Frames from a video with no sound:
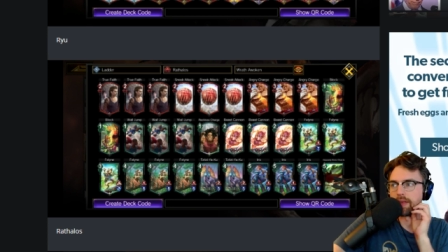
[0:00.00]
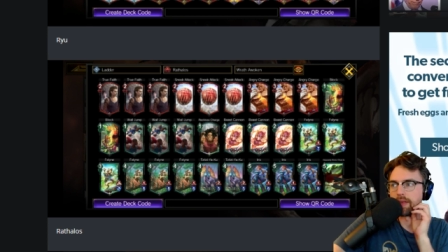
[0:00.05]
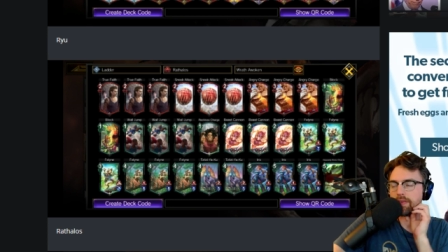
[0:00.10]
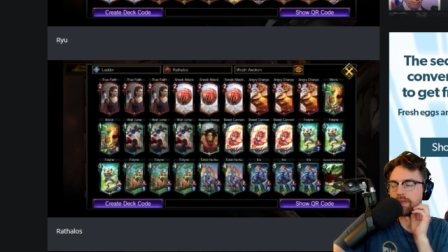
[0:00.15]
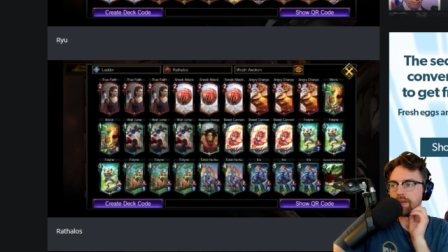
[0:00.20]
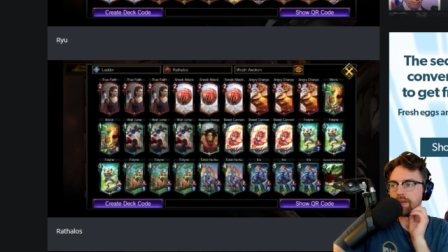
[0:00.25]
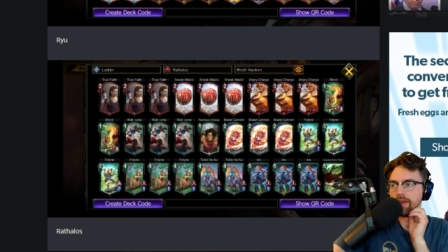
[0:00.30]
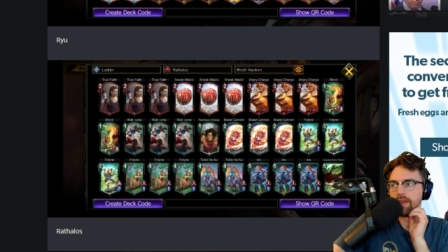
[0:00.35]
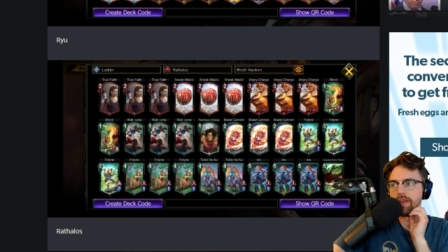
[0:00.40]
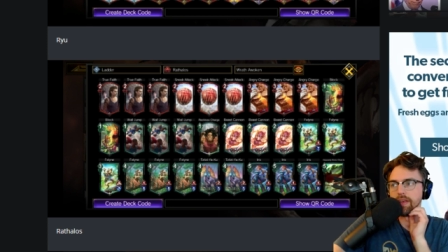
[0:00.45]

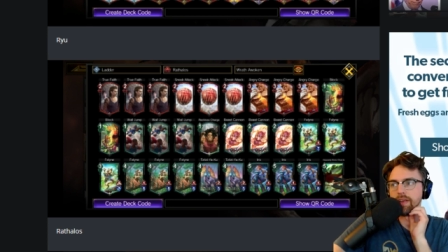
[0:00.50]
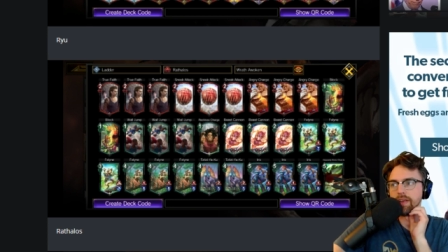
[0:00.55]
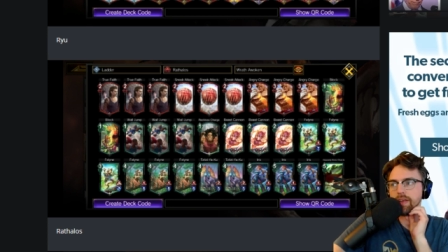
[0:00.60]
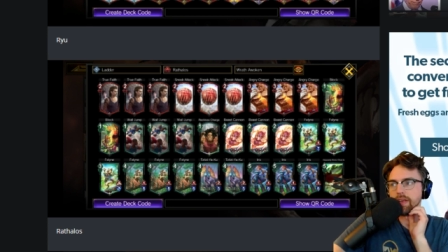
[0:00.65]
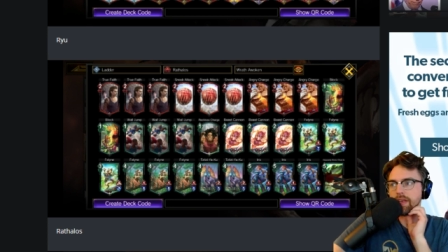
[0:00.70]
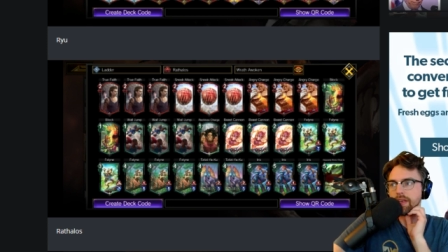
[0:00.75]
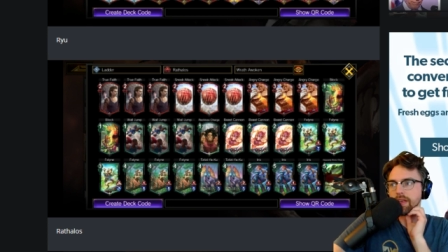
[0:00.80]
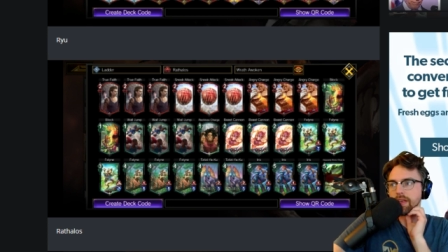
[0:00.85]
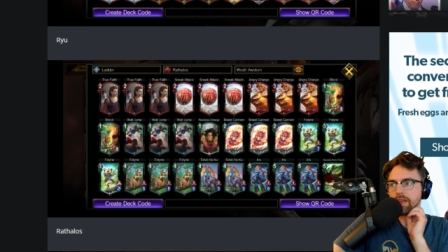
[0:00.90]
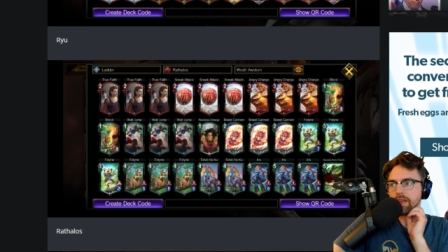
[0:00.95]
and
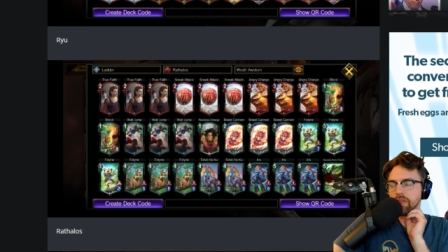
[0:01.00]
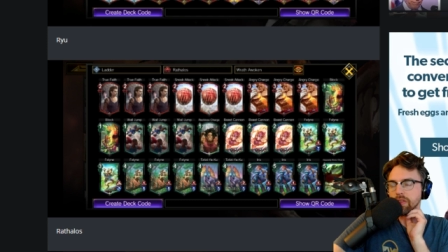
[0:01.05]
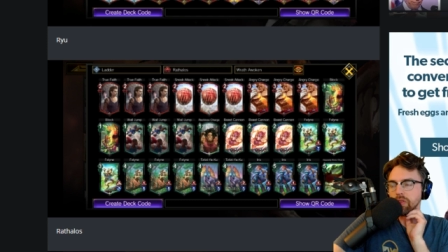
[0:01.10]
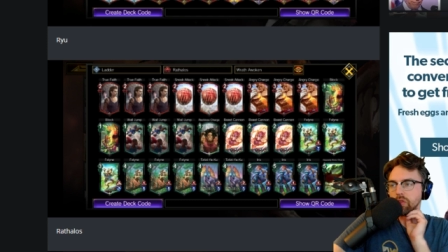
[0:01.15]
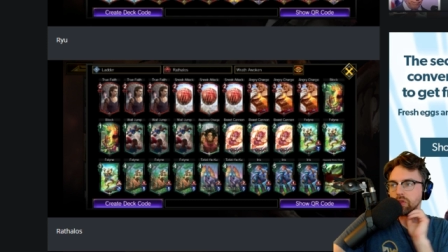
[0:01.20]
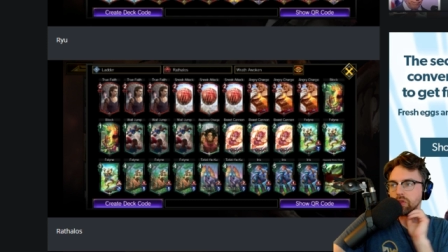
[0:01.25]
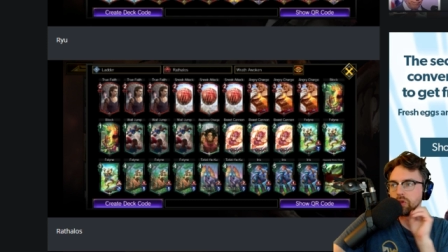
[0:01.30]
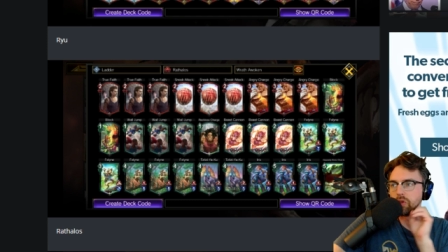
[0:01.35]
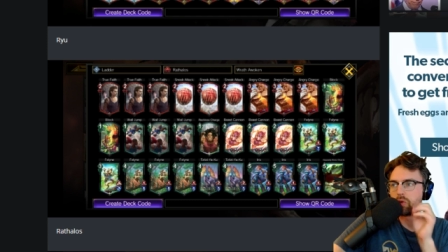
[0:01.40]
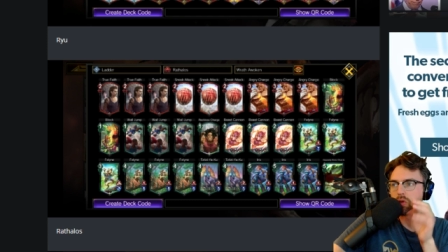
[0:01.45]

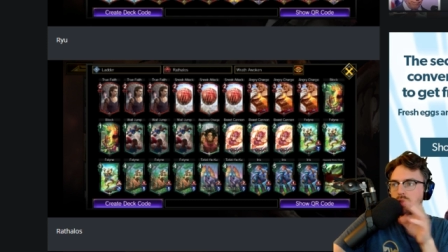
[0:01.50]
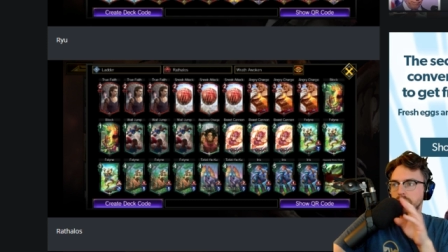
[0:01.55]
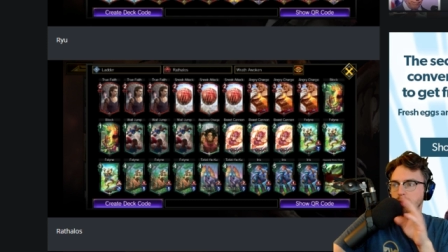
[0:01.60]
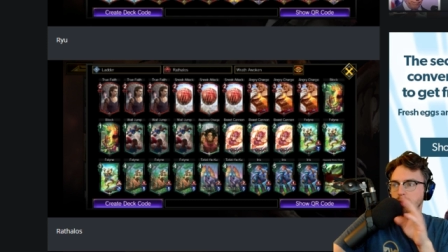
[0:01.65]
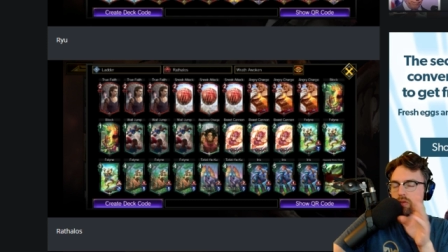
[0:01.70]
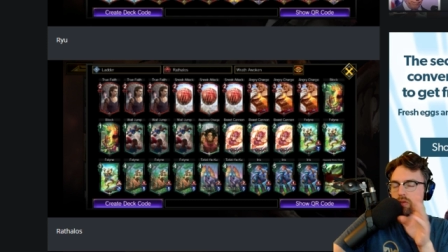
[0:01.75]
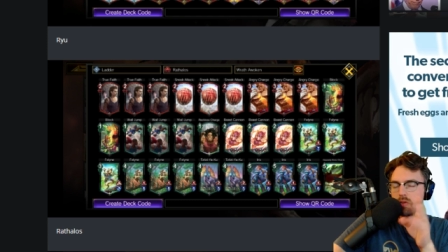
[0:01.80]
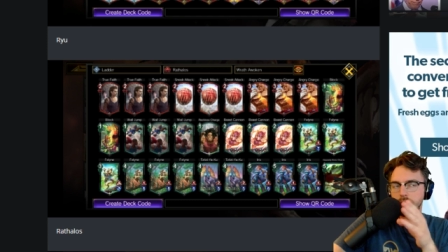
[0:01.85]
you can